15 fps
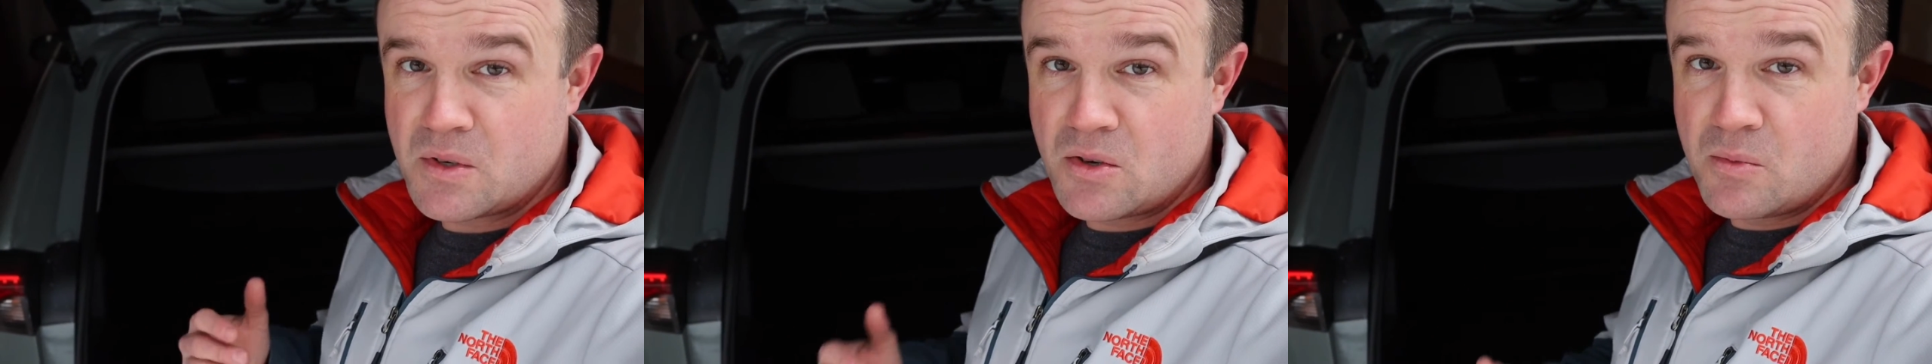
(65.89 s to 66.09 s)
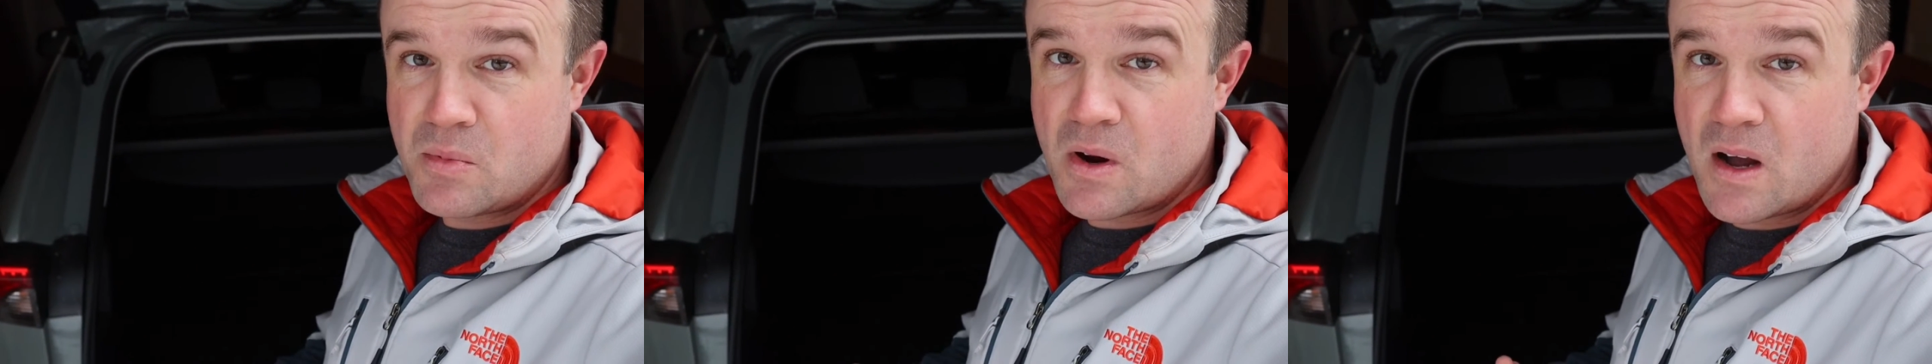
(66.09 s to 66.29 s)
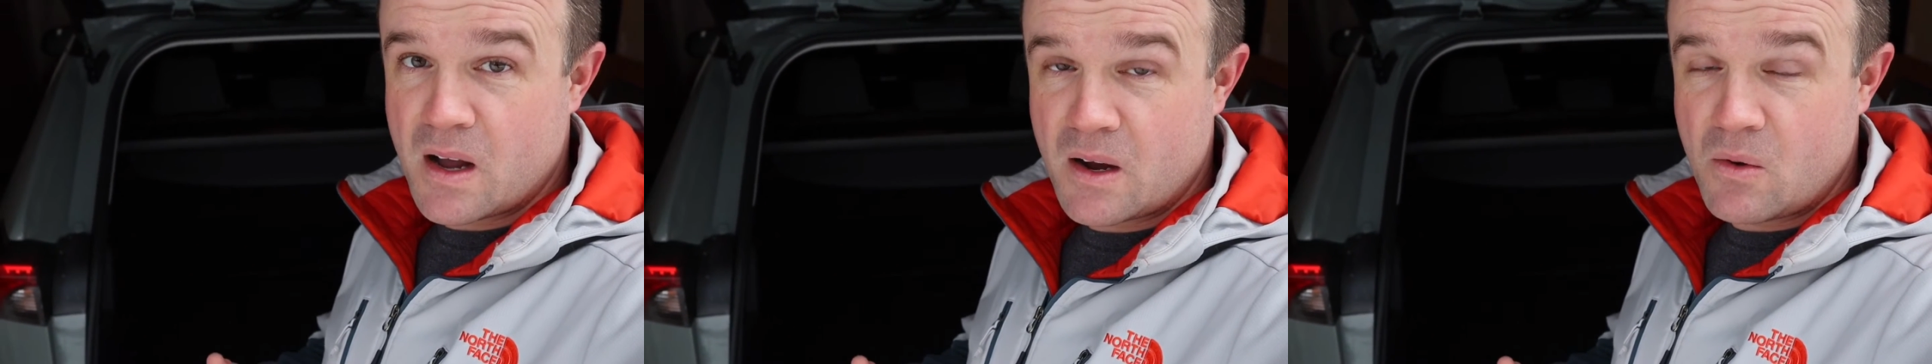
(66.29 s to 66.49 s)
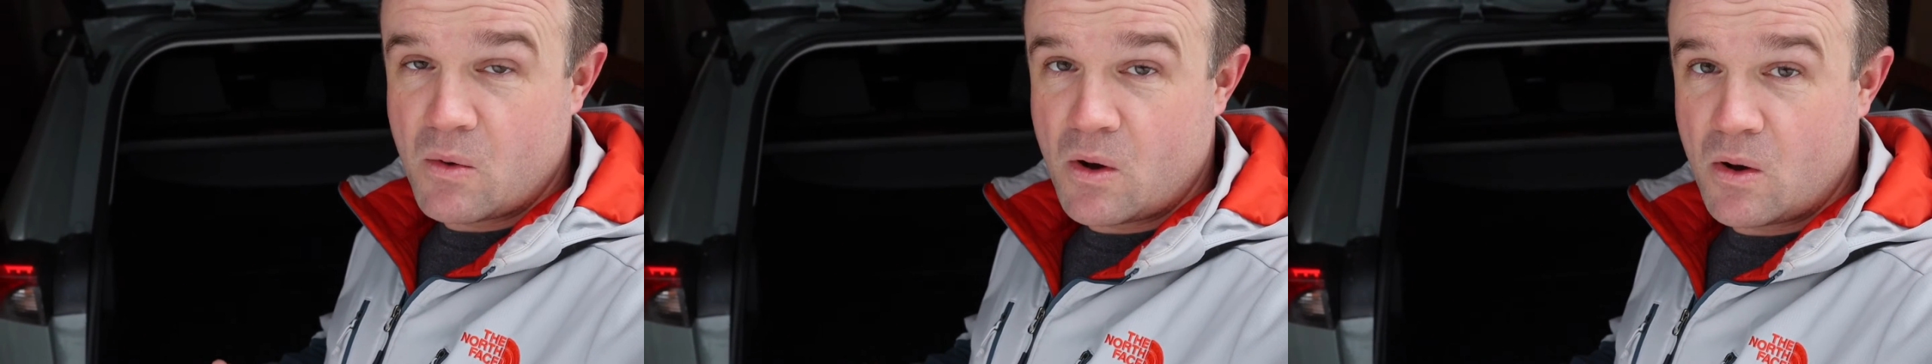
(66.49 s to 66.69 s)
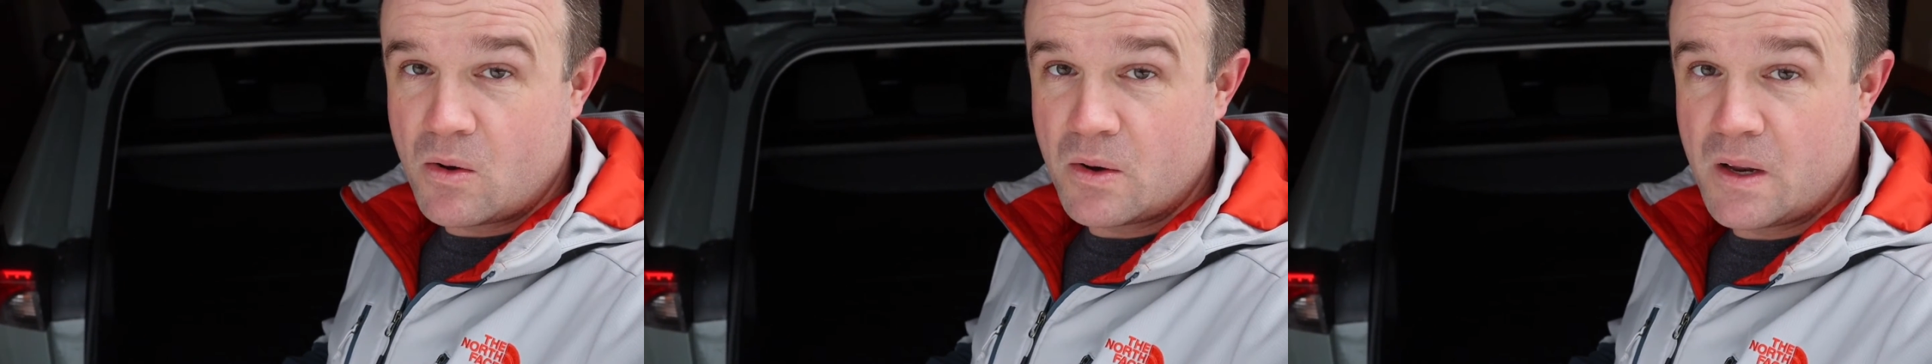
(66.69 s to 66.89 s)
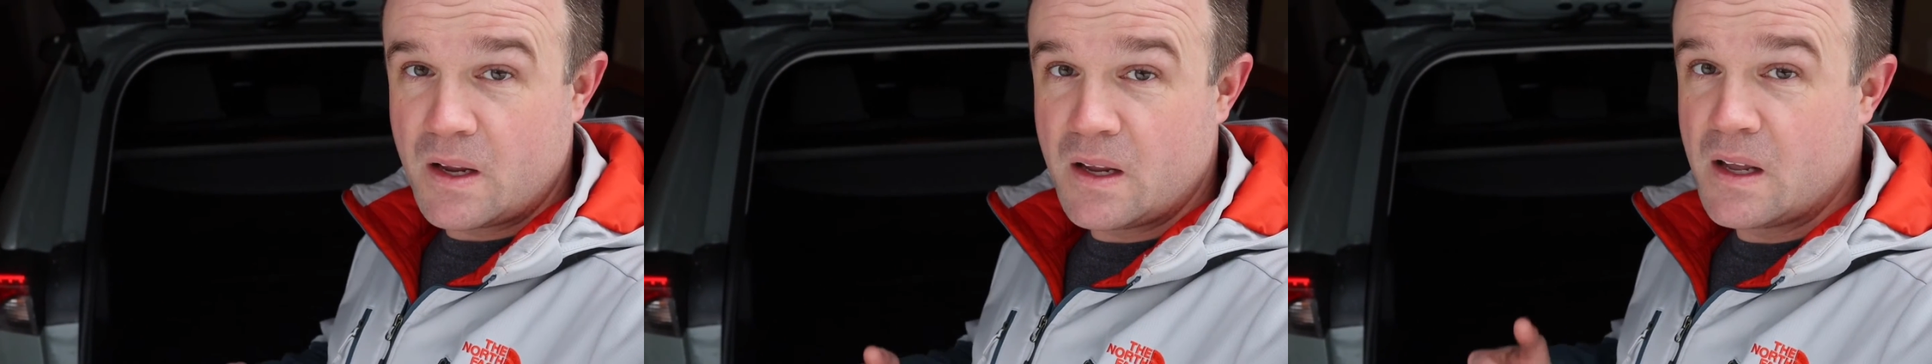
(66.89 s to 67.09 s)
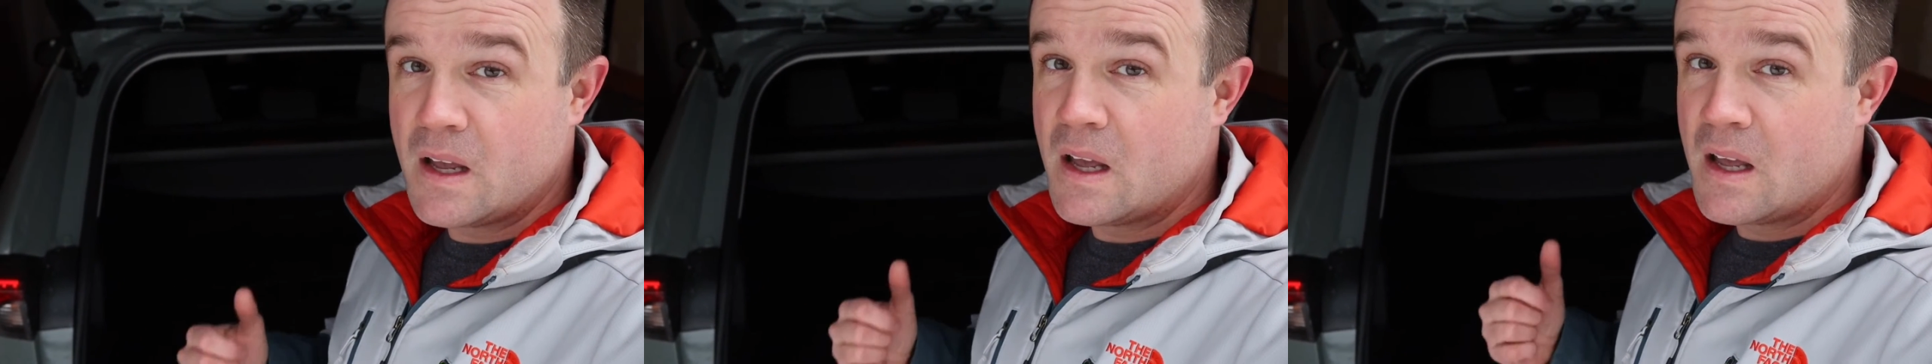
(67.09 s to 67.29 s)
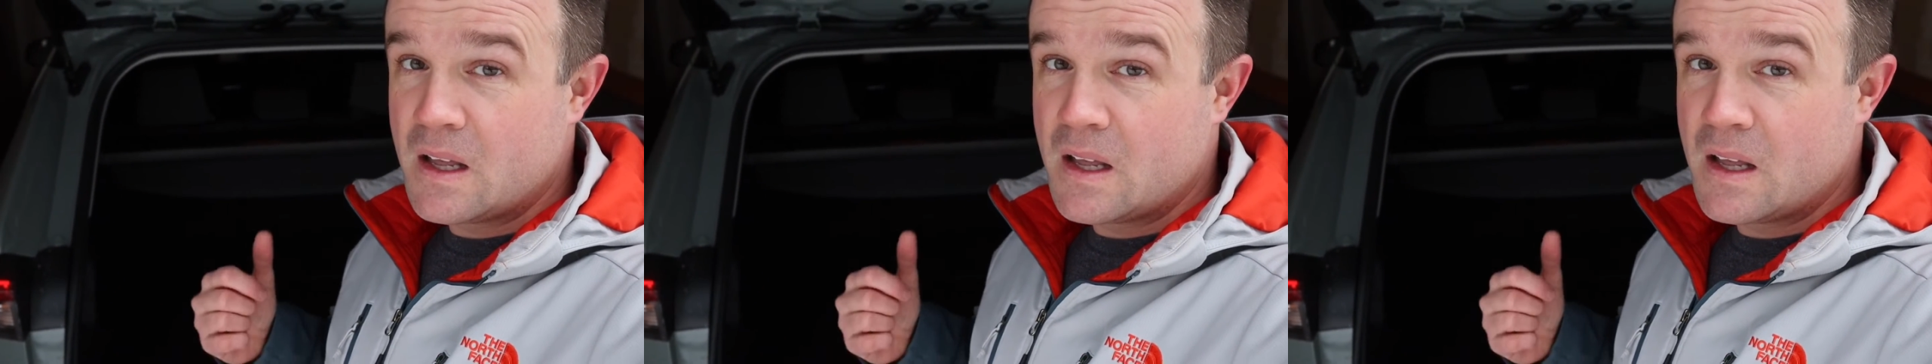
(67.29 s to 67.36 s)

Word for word: super high quality,